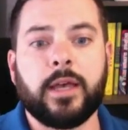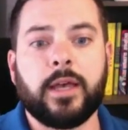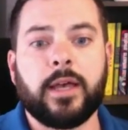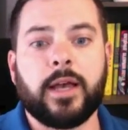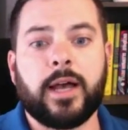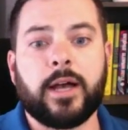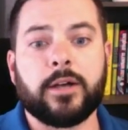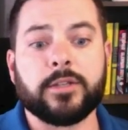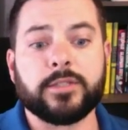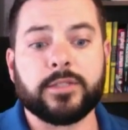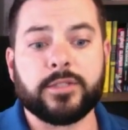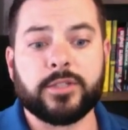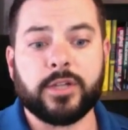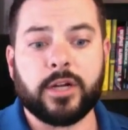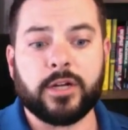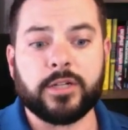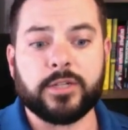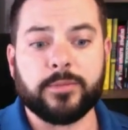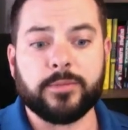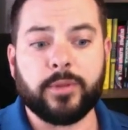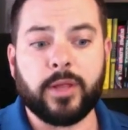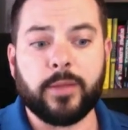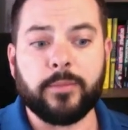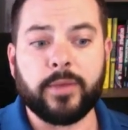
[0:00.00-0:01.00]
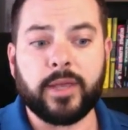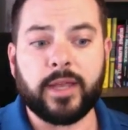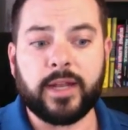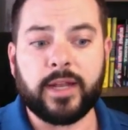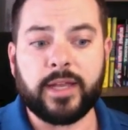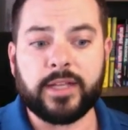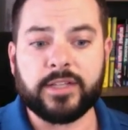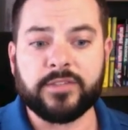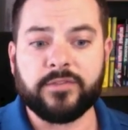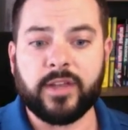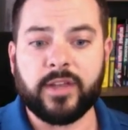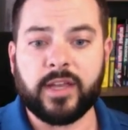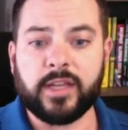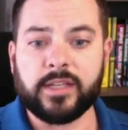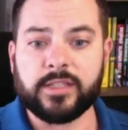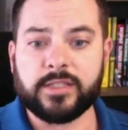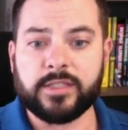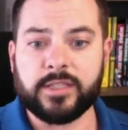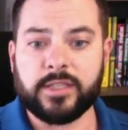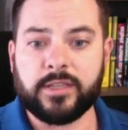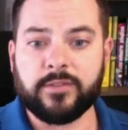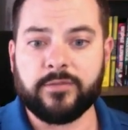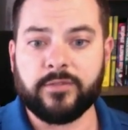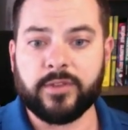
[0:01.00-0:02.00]
I was in charge of plumbing and
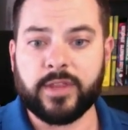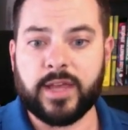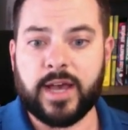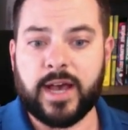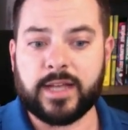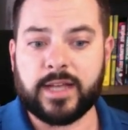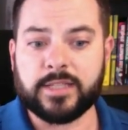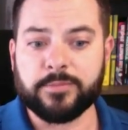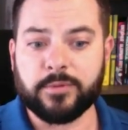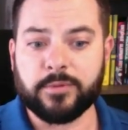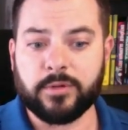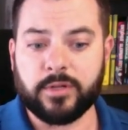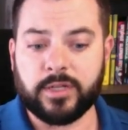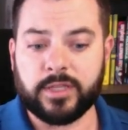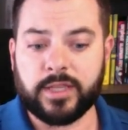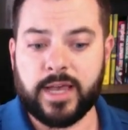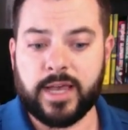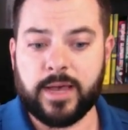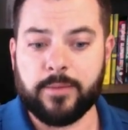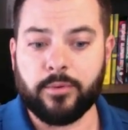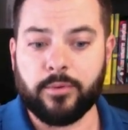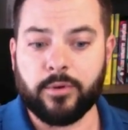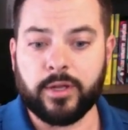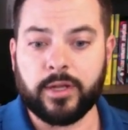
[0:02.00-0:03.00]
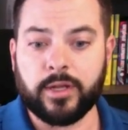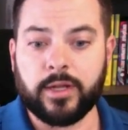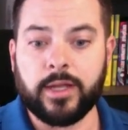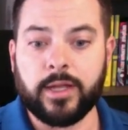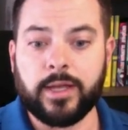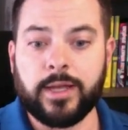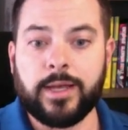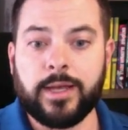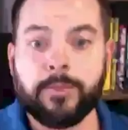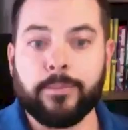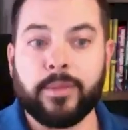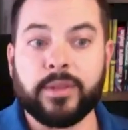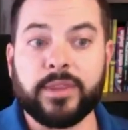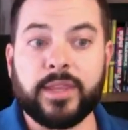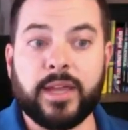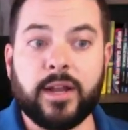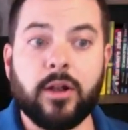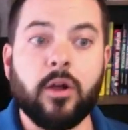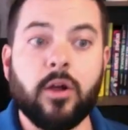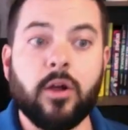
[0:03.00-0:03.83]
HVAC for the hospital at that point. But then